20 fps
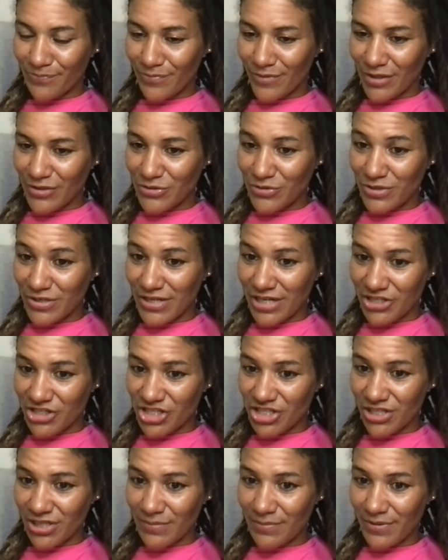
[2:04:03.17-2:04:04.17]
to the
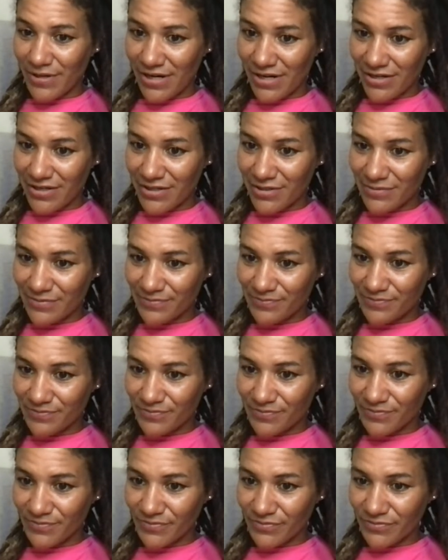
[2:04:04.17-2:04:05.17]
national park
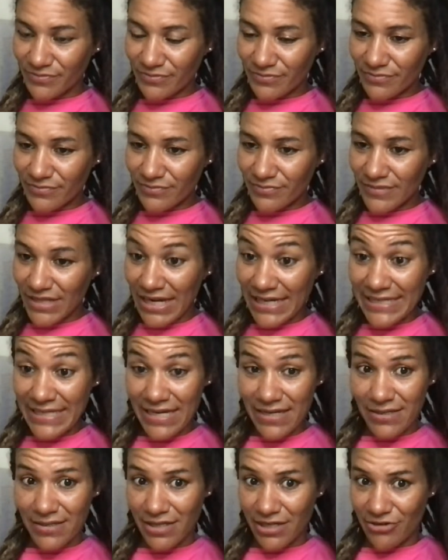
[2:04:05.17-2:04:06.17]
ah yeah
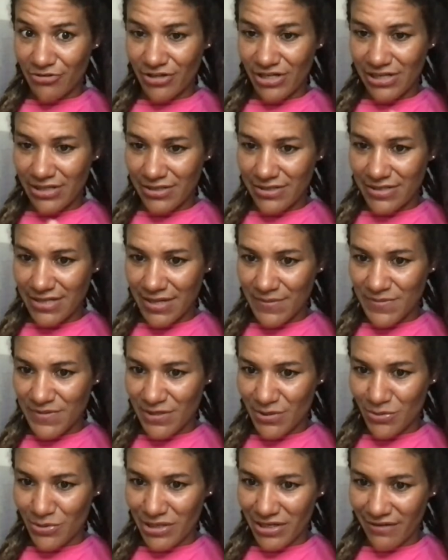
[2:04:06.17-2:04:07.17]
negril is
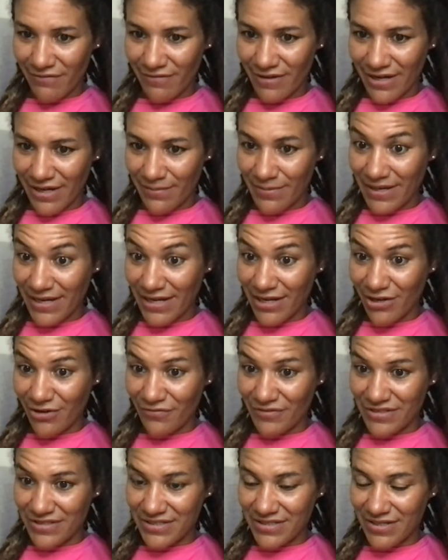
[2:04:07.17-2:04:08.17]
absolutely a vibe i love
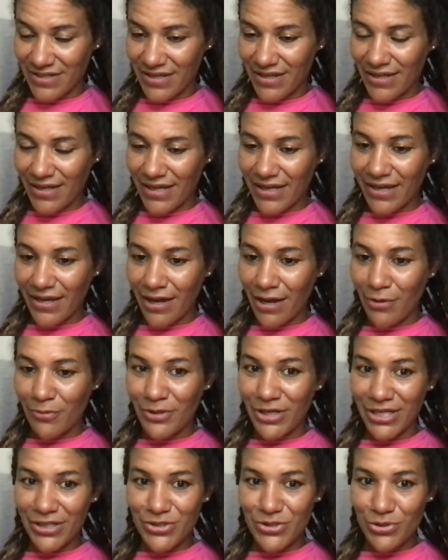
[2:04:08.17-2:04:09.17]
it i can't
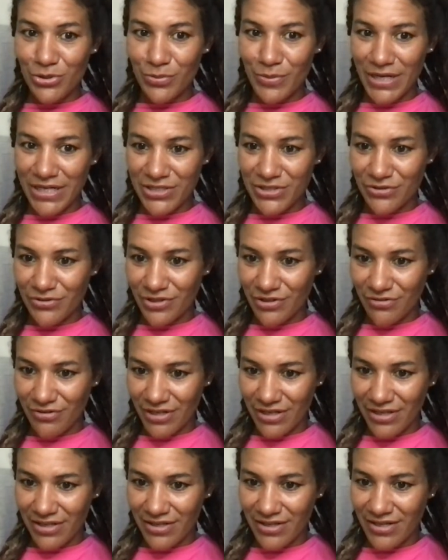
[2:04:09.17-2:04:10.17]
wait to go back to
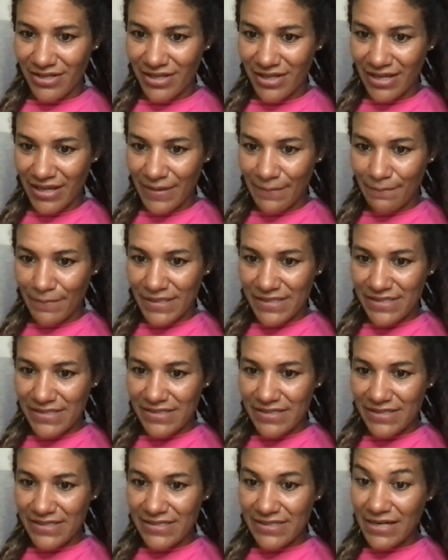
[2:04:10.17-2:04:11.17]
negril miss
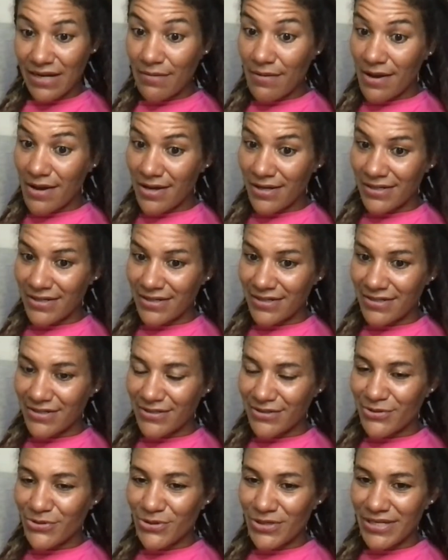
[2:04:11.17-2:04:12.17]
cinnamon
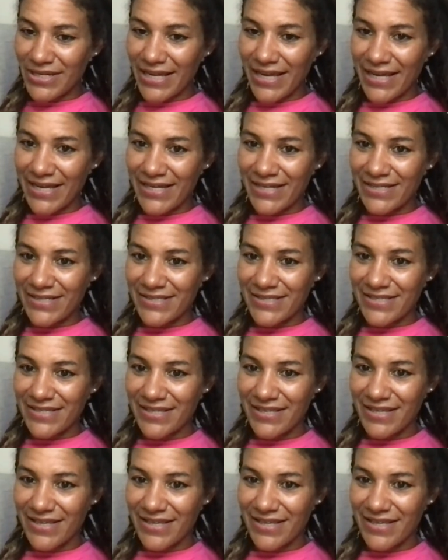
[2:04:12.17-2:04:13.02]
good night